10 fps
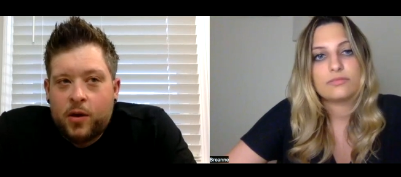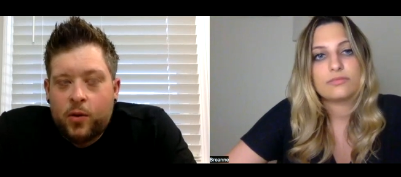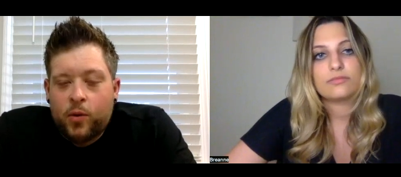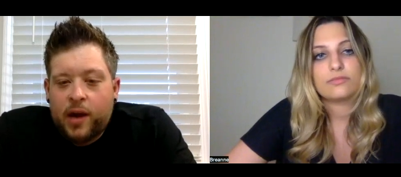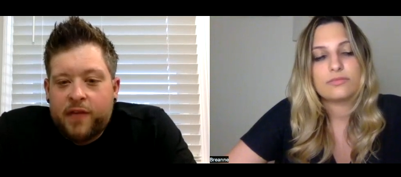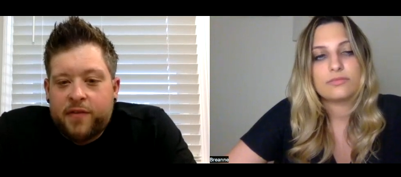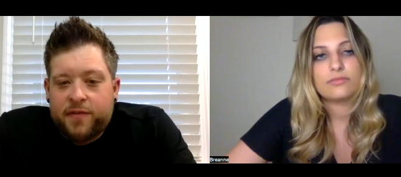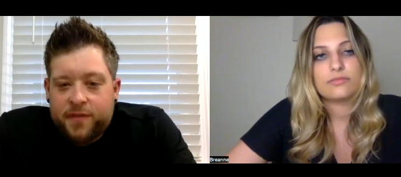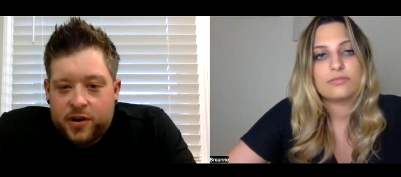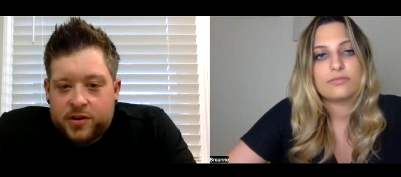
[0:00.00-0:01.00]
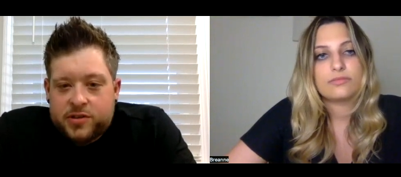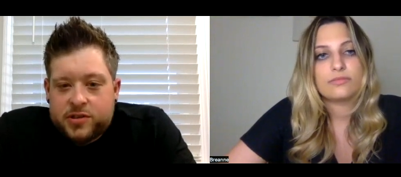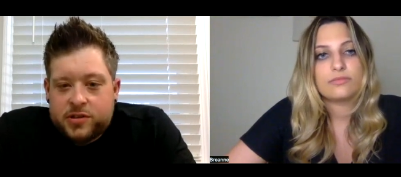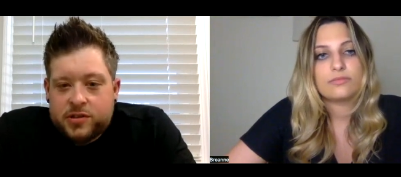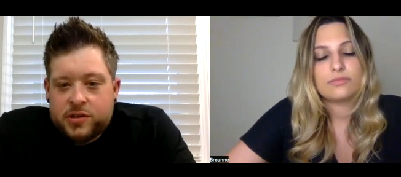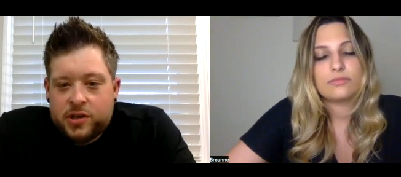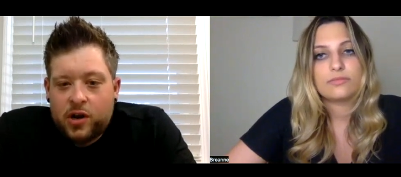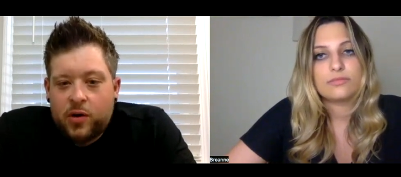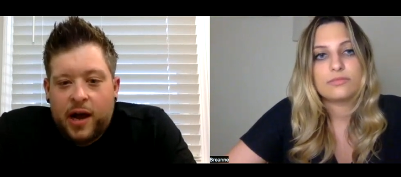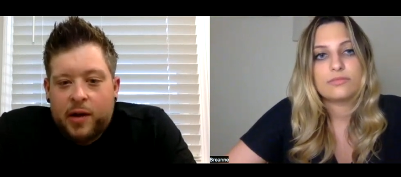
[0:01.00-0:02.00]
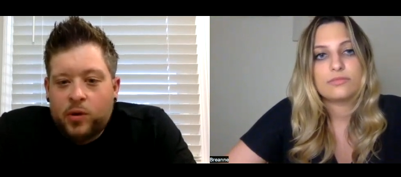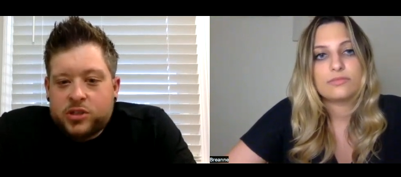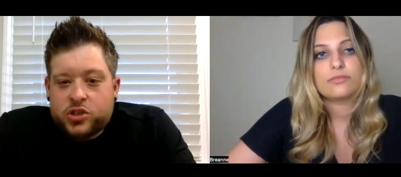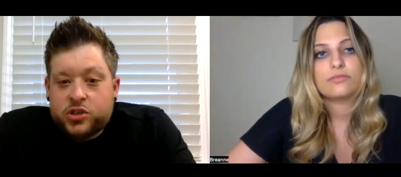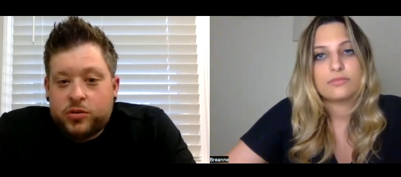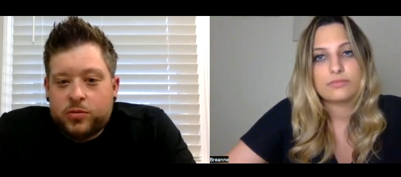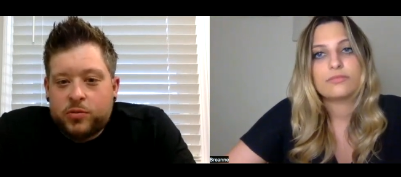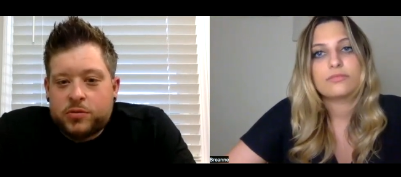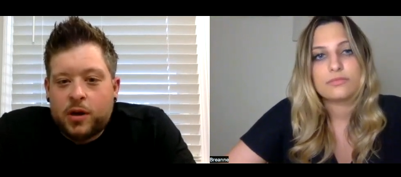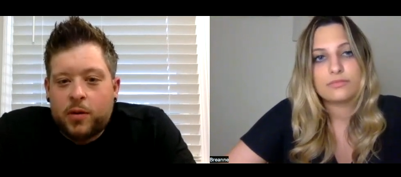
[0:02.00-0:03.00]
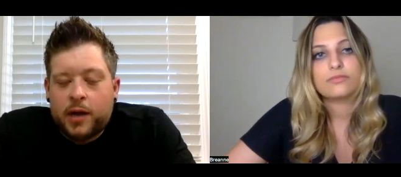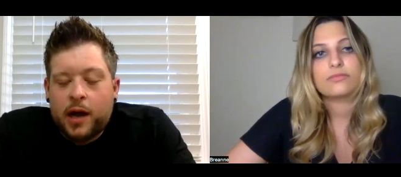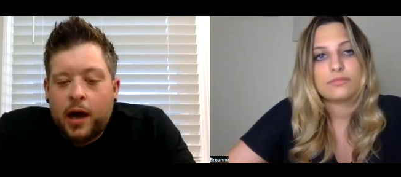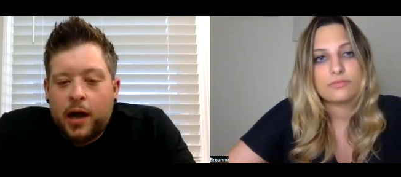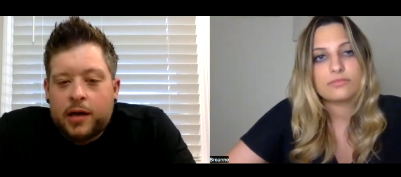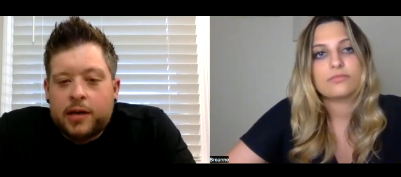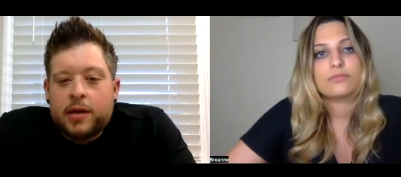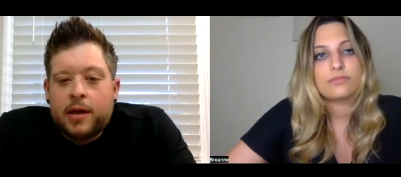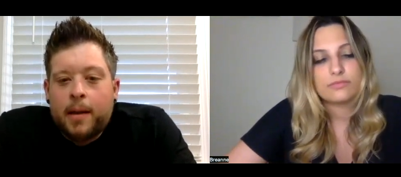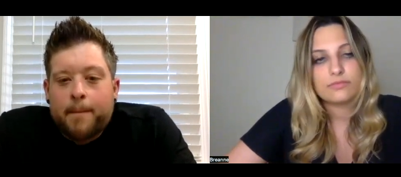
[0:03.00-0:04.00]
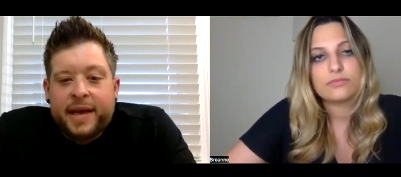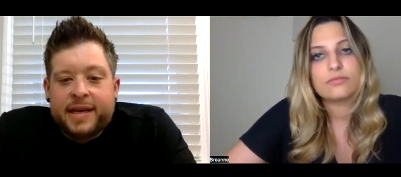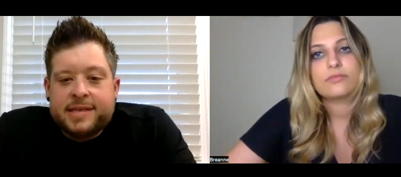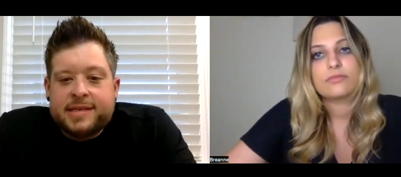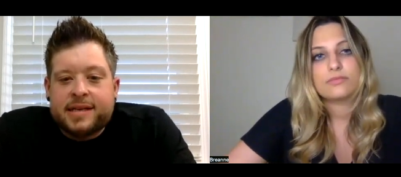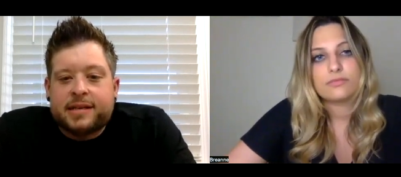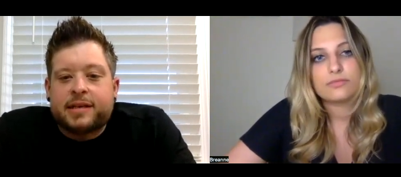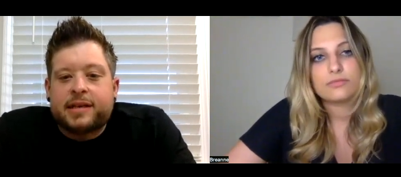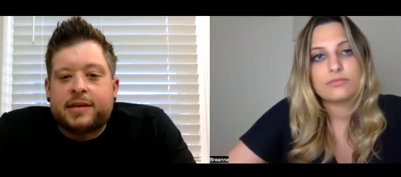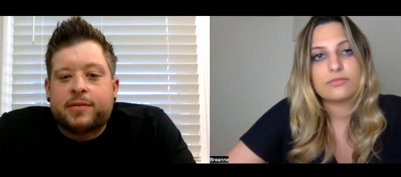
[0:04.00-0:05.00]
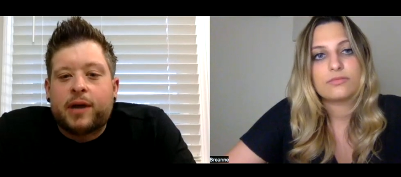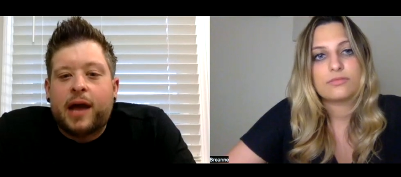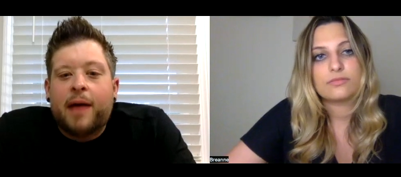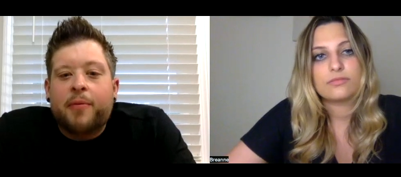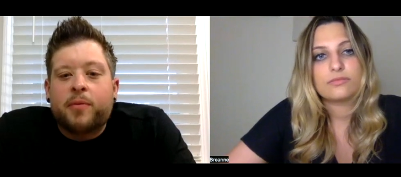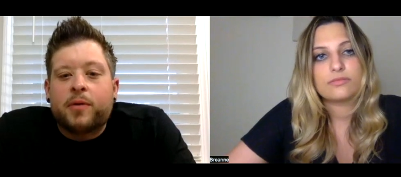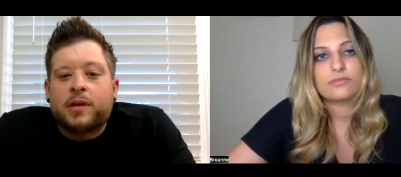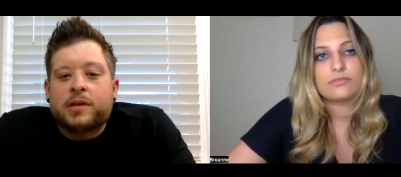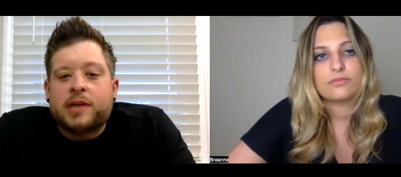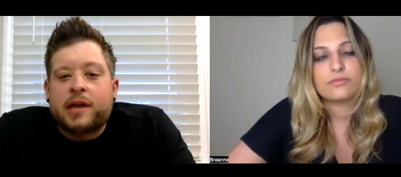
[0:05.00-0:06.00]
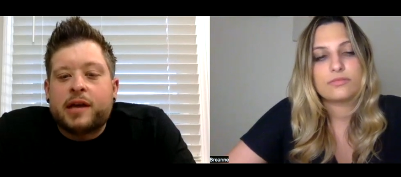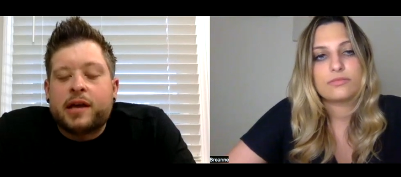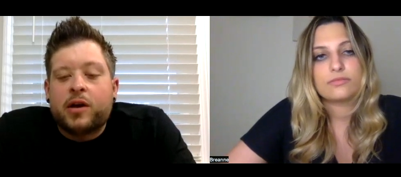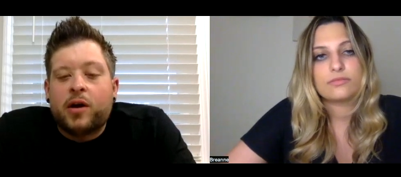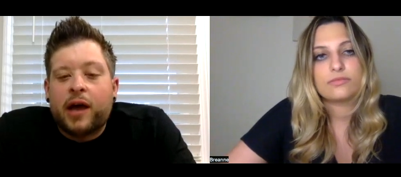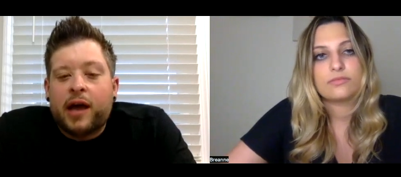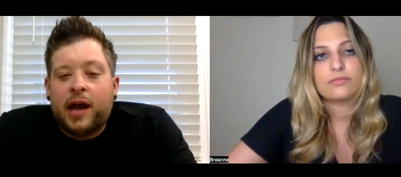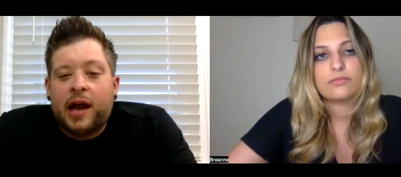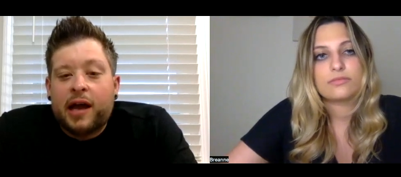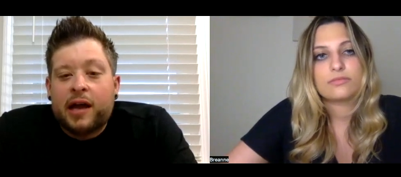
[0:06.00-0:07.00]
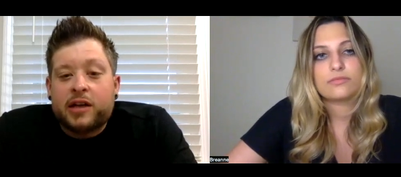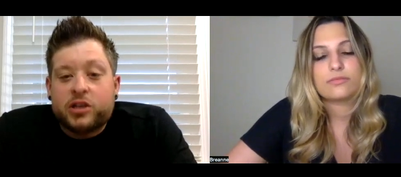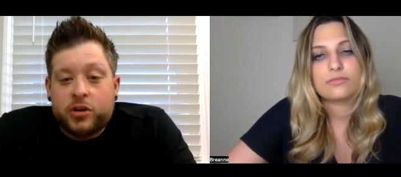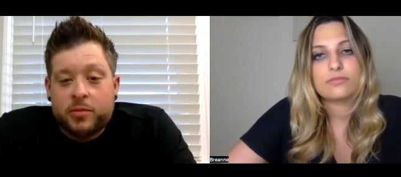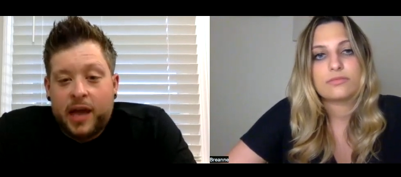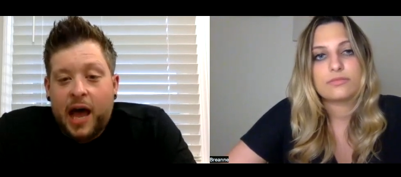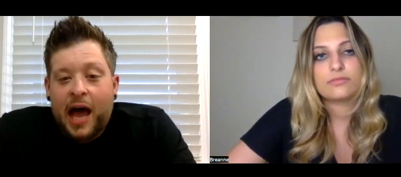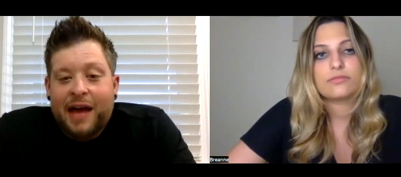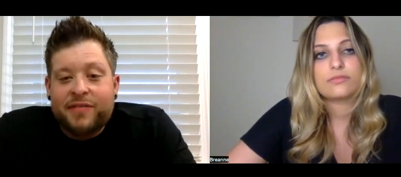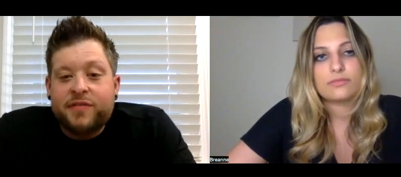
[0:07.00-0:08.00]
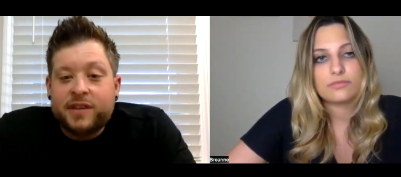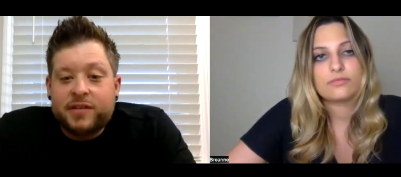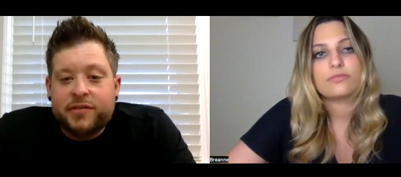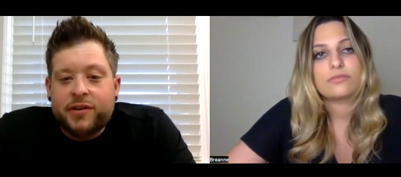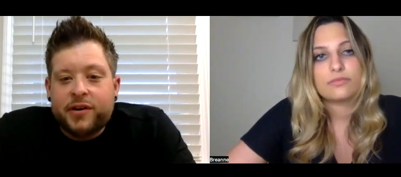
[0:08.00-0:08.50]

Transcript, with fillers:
Speaker 1: when I first, I wasn't sure what was going on. Basically, what happened was I got an extremely high fever